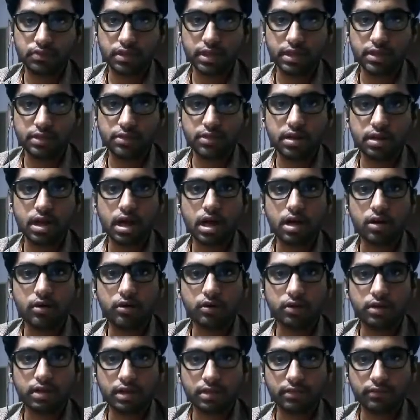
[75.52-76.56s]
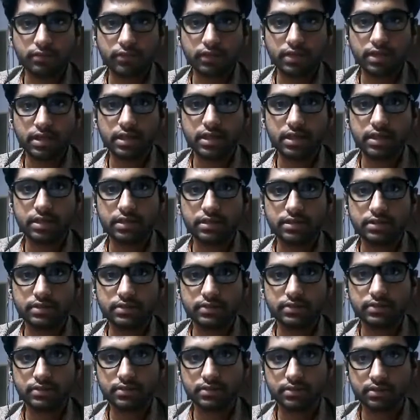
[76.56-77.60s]
And how can we
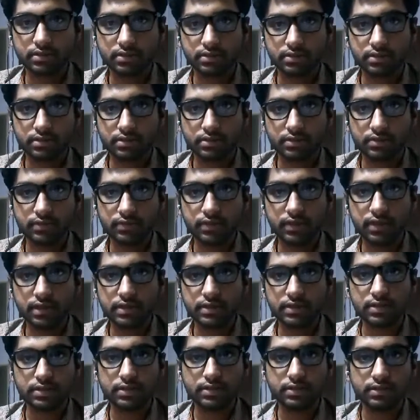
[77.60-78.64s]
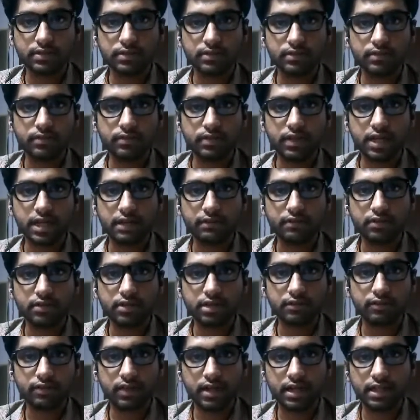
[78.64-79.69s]
first we have to
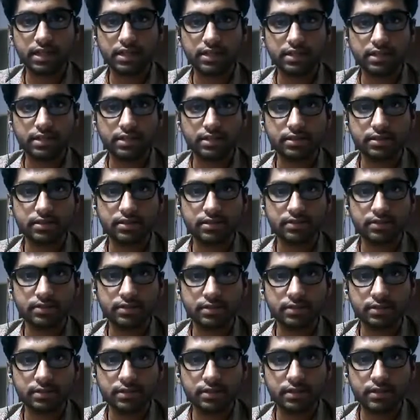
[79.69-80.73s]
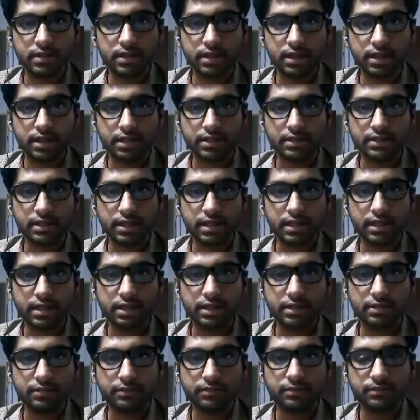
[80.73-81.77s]
define that
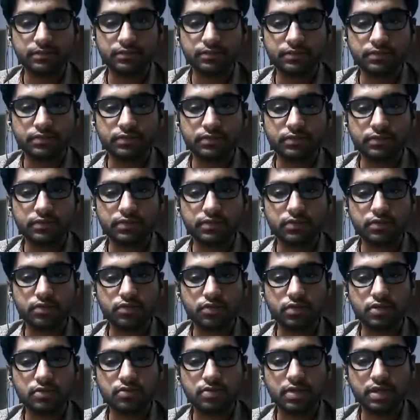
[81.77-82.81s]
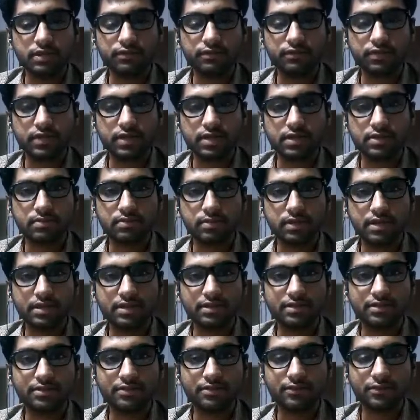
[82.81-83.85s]
exactly, which was being first been,
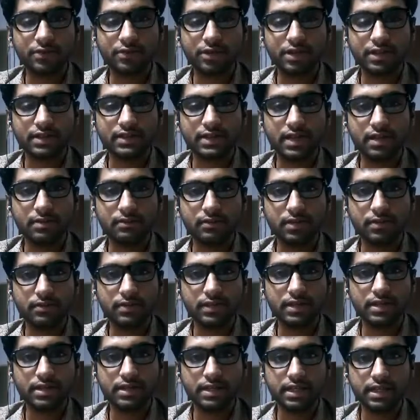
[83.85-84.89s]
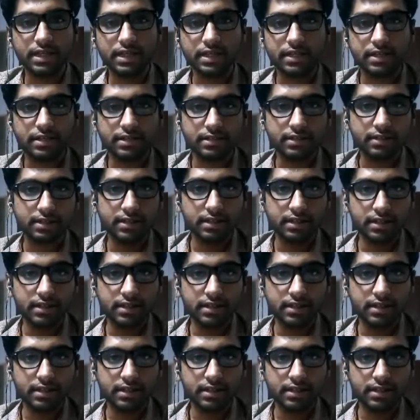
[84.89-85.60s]
for example, being taken